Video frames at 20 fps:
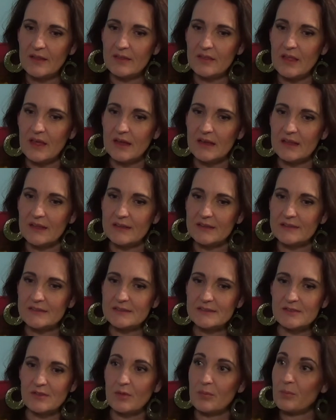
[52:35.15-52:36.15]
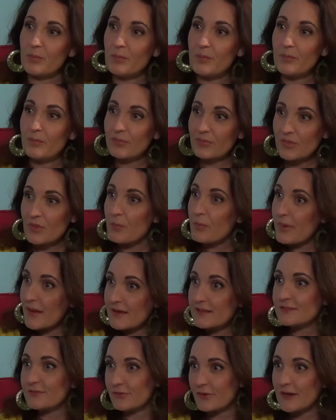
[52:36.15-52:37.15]
that is, the, the
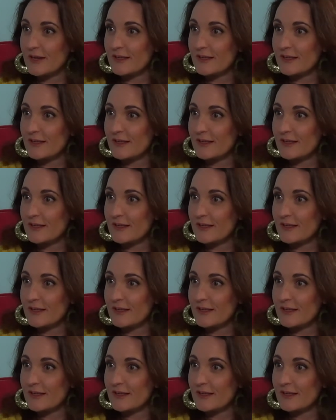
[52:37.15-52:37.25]
best